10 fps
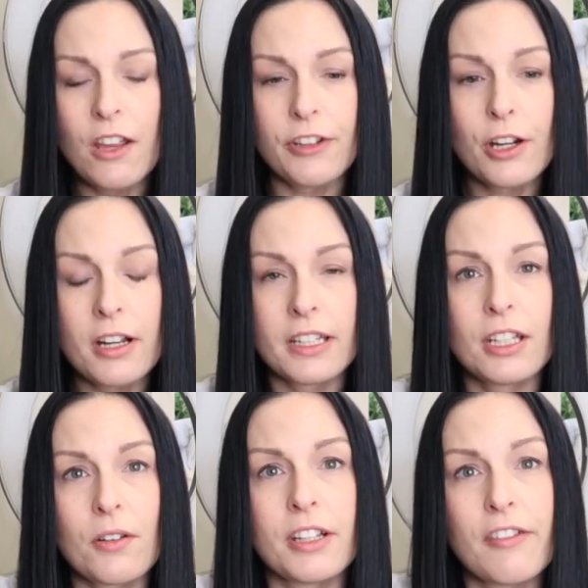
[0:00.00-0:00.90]
if you're,
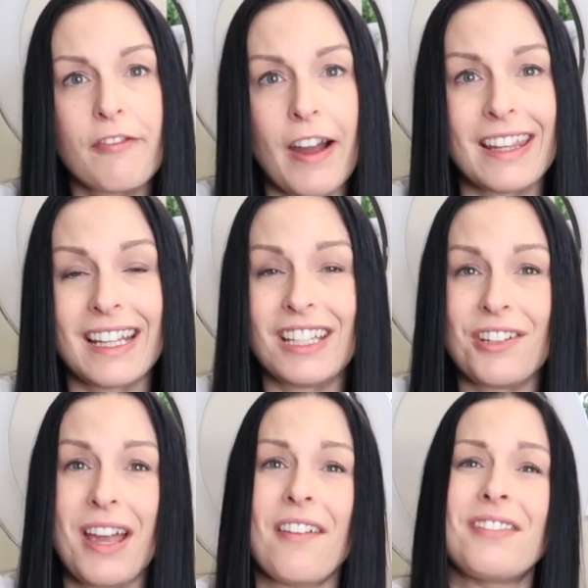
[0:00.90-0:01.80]
you know, you're filing and
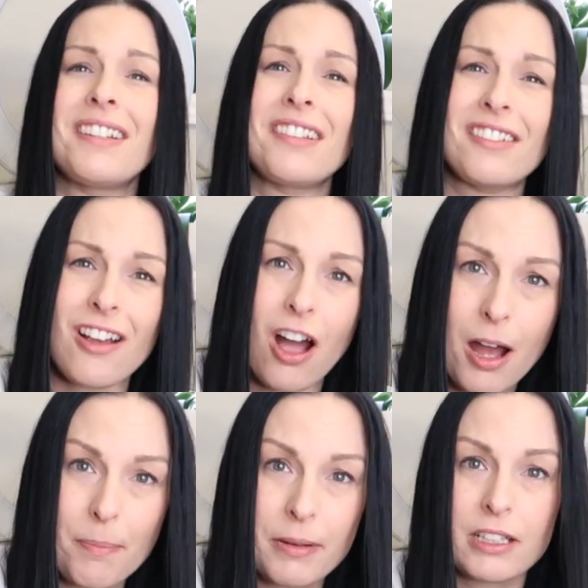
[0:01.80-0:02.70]
you have to
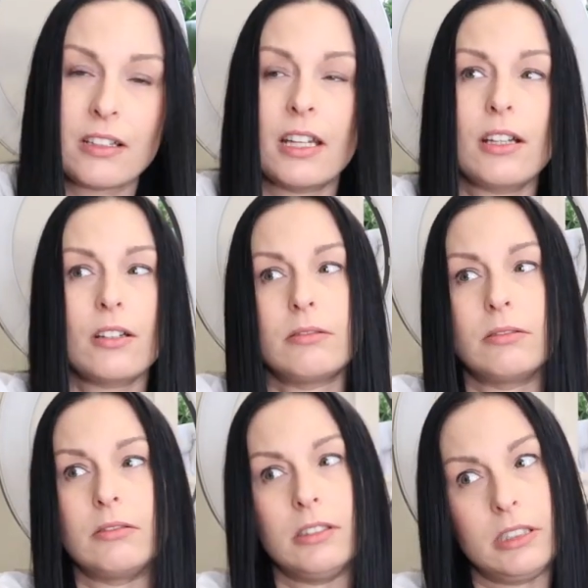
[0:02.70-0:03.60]
stop and you're like, oh
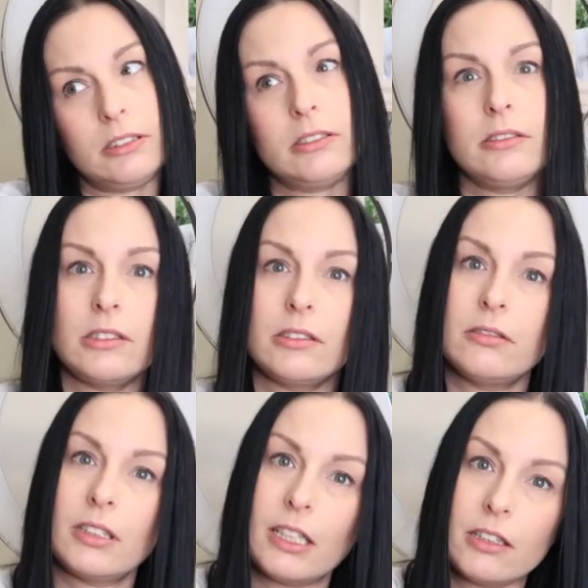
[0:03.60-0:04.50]
goodness, you know,
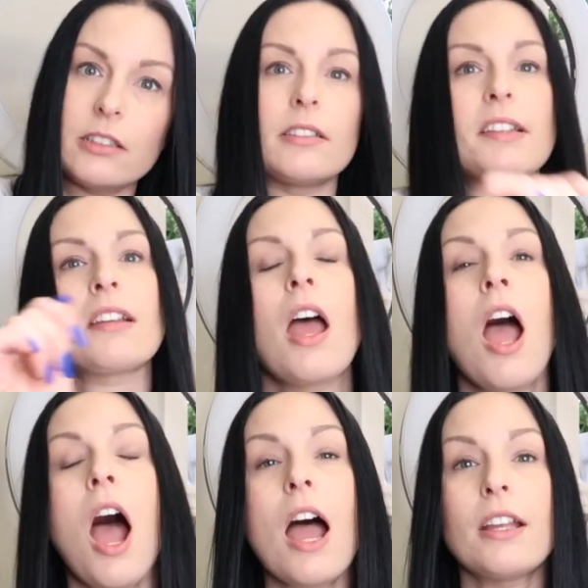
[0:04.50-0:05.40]
that hurts
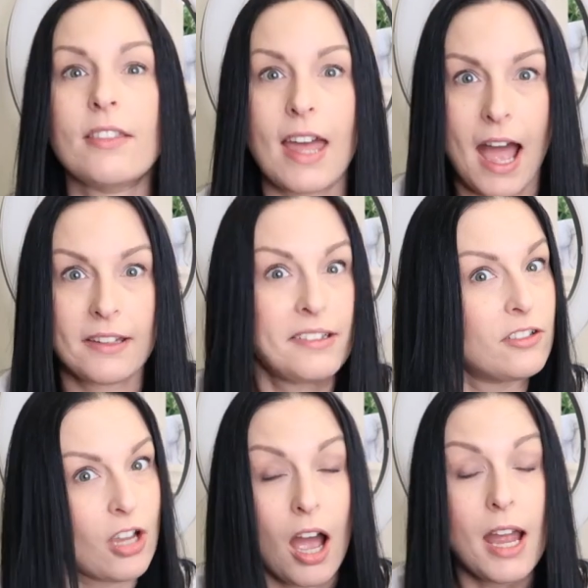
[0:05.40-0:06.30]
that's
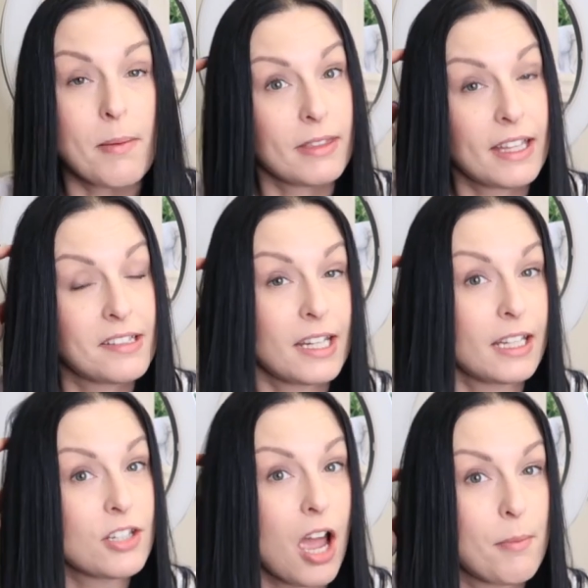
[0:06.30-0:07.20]
time. That's
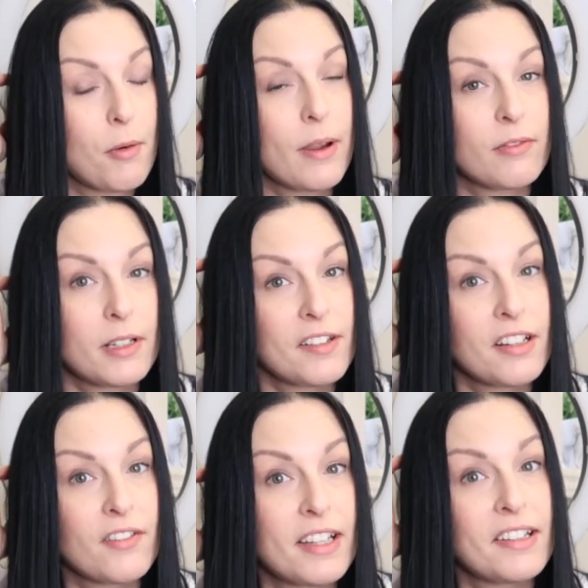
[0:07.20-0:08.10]
taking time away from your
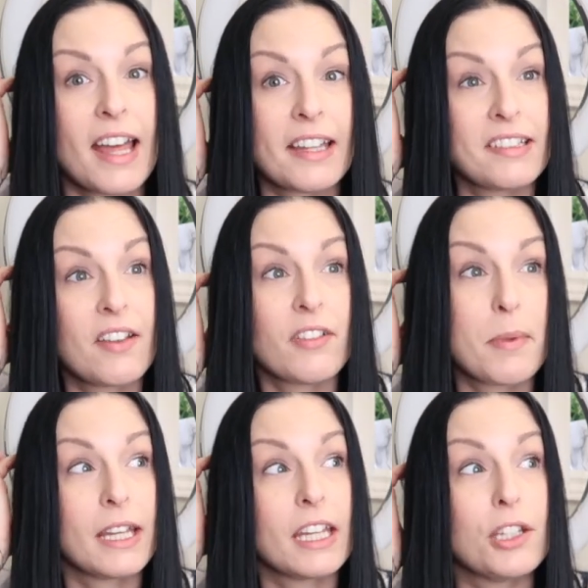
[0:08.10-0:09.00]
service. That's even
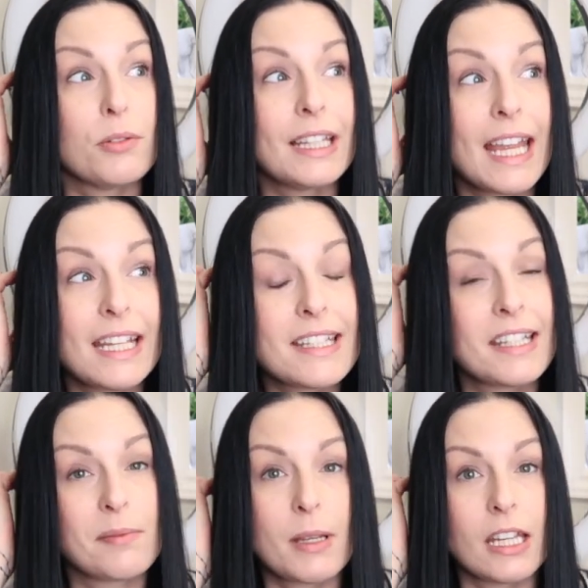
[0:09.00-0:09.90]
making you late.
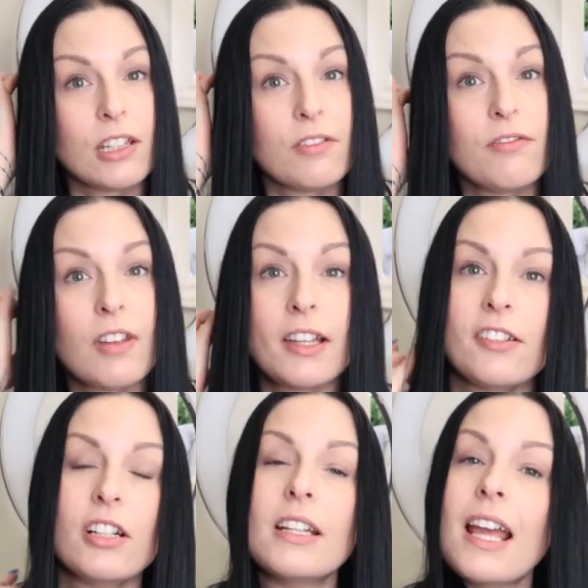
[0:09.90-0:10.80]
It's making you
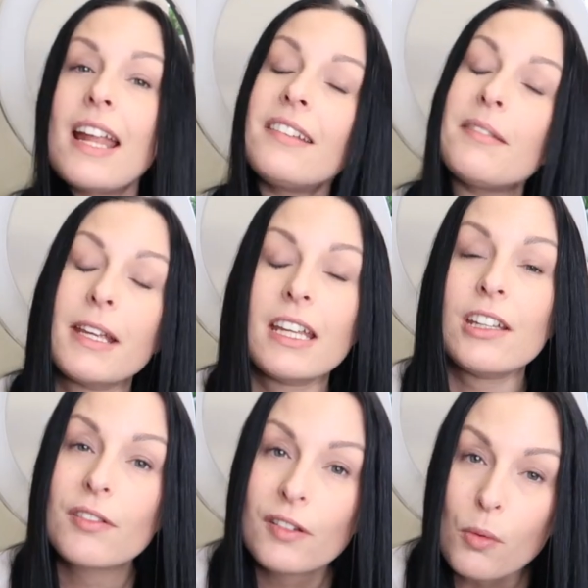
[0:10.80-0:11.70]
flustered and it's making
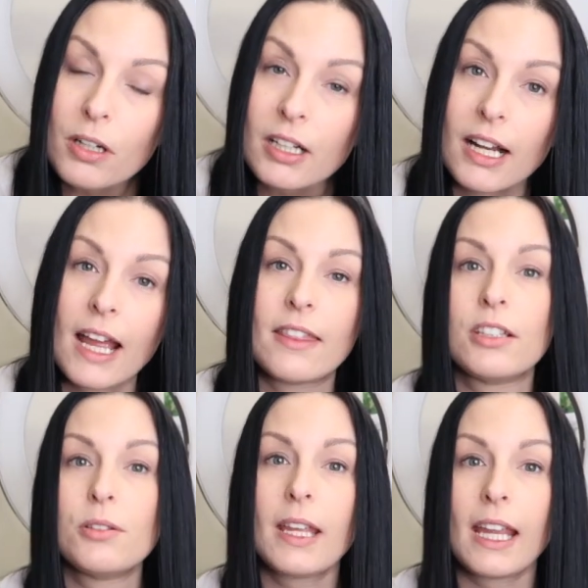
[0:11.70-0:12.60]
you sore. And
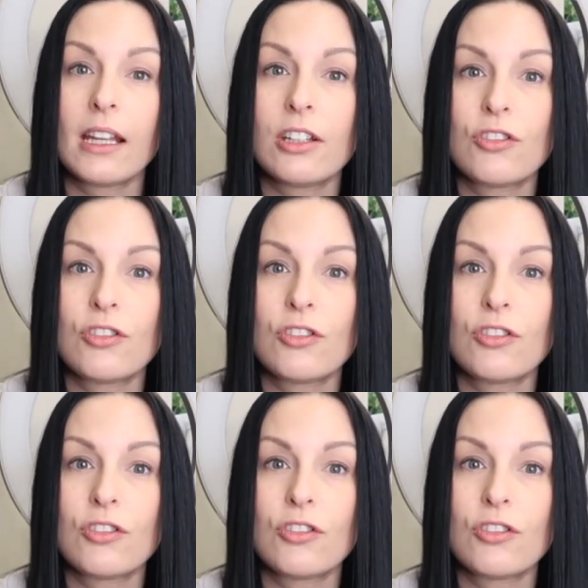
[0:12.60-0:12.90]
then you can't